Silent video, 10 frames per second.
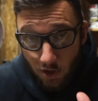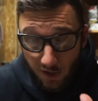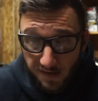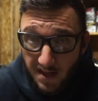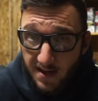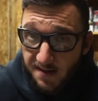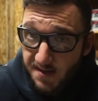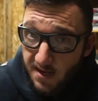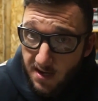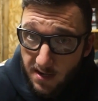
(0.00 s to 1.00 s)
just like I
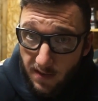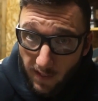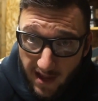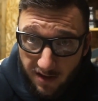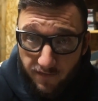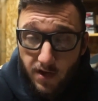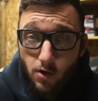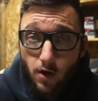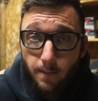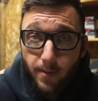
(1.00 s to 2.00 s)
stated in the last
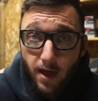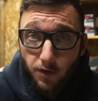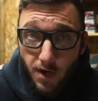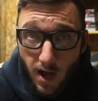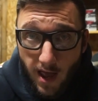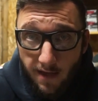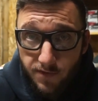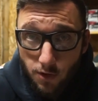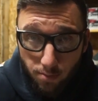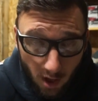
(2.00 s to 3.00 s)
video about not
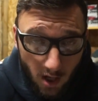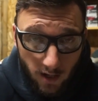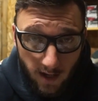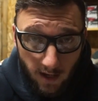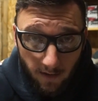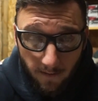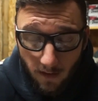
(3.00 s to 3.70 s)
having your plug in,